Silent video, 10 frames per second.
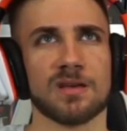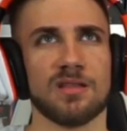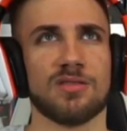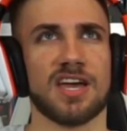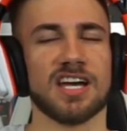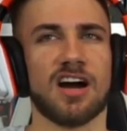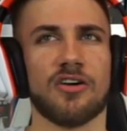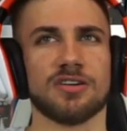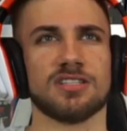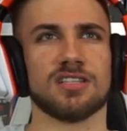they
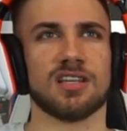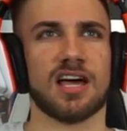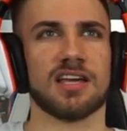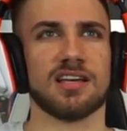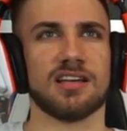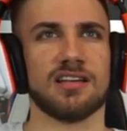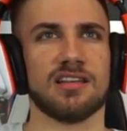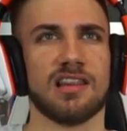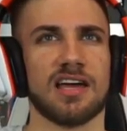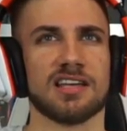are like
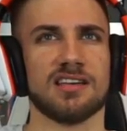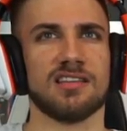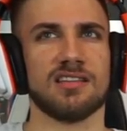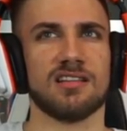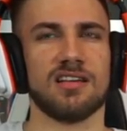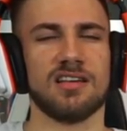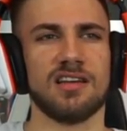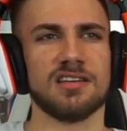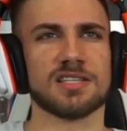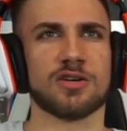it
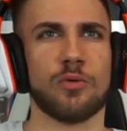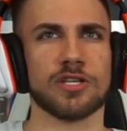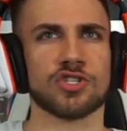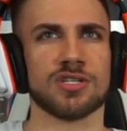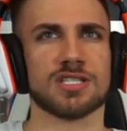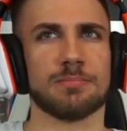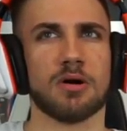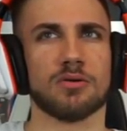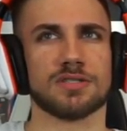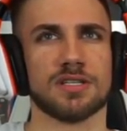is questions
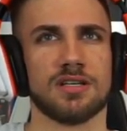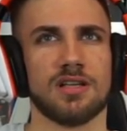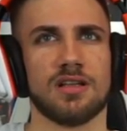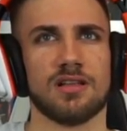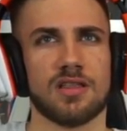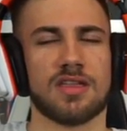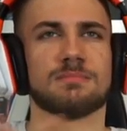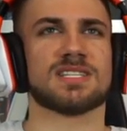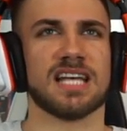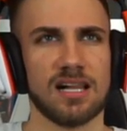about
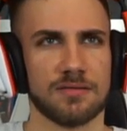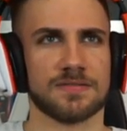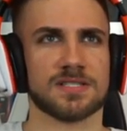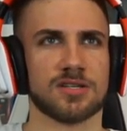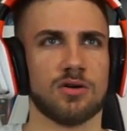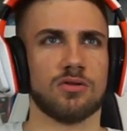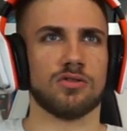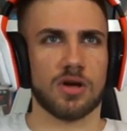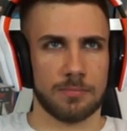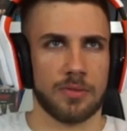themselves, so
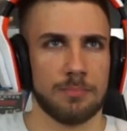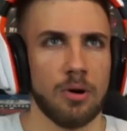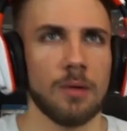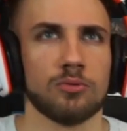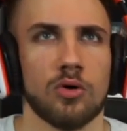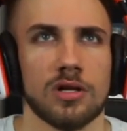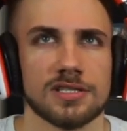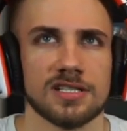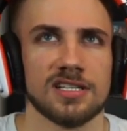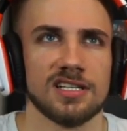not about the pop world.
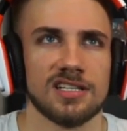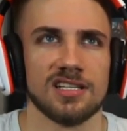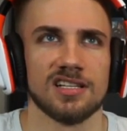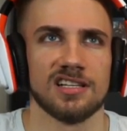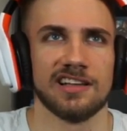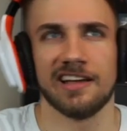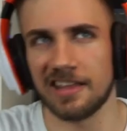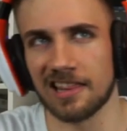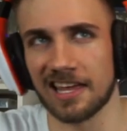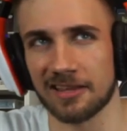And
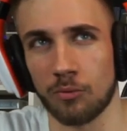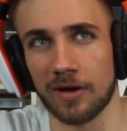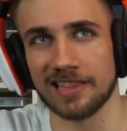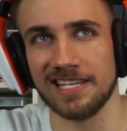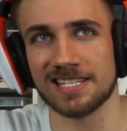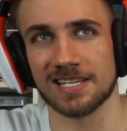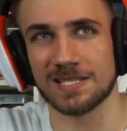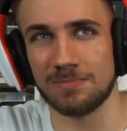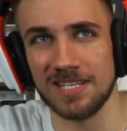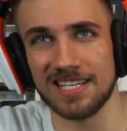I like the way Lisa is
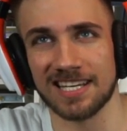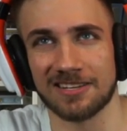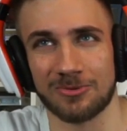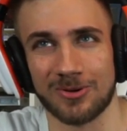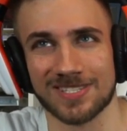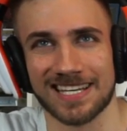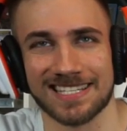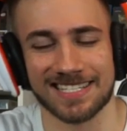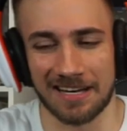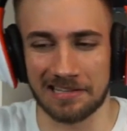peeking at
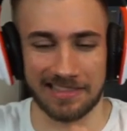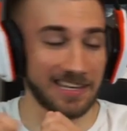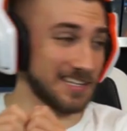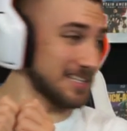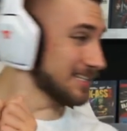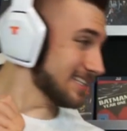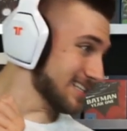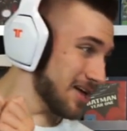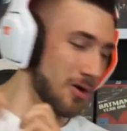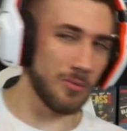Rosé's card, like,
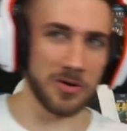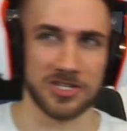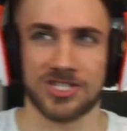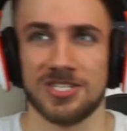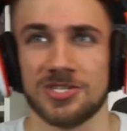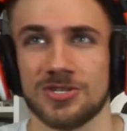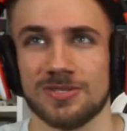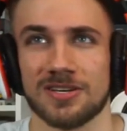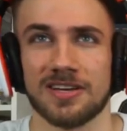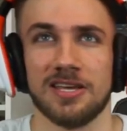what is she
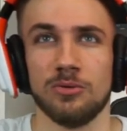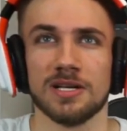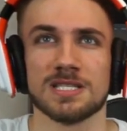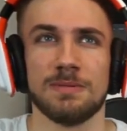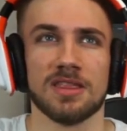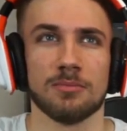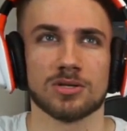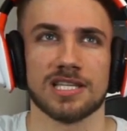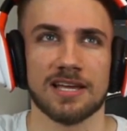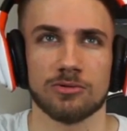choosing? Okay, who can speak the
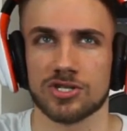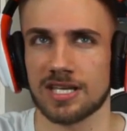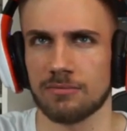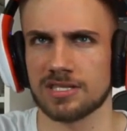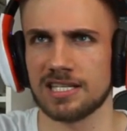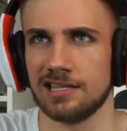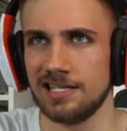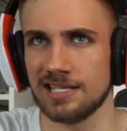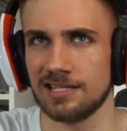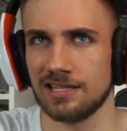most languages? I would say
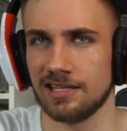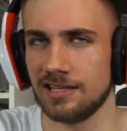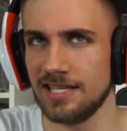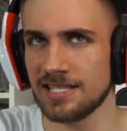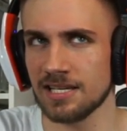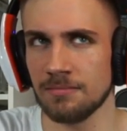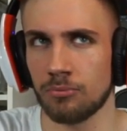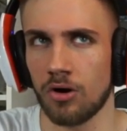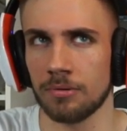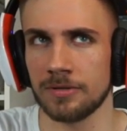Lisa,
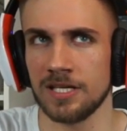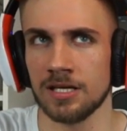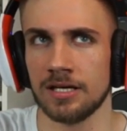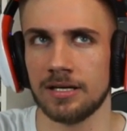probably.